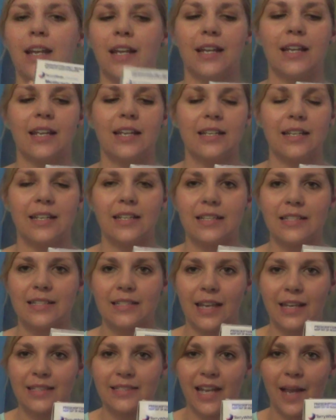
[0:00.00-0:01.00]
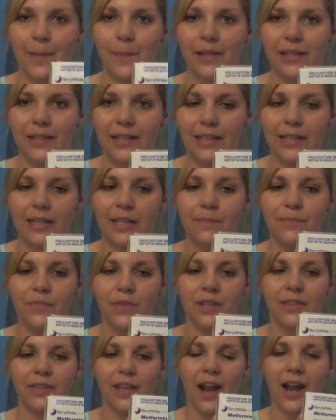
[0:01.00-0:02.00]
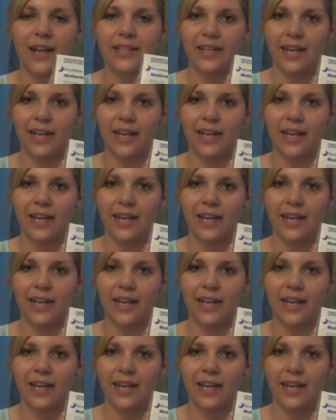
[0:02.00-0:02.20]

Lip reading: It is a tablet here. I